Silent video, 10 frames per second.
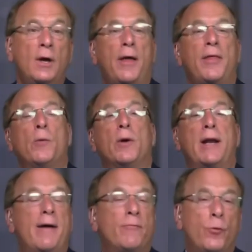I think we're going
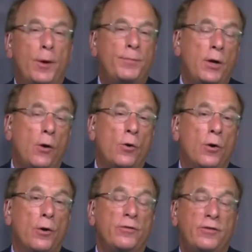to have
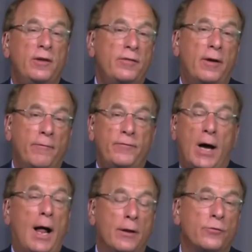cryptocurrencies of
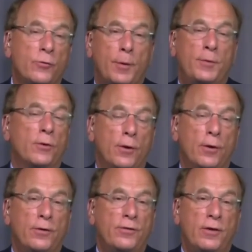dollars,
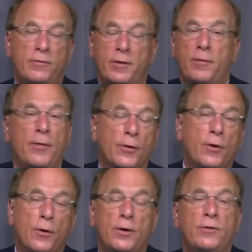cryptocurrencies of other
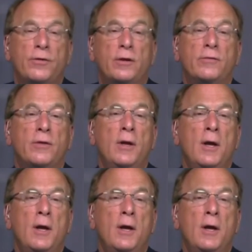currencies.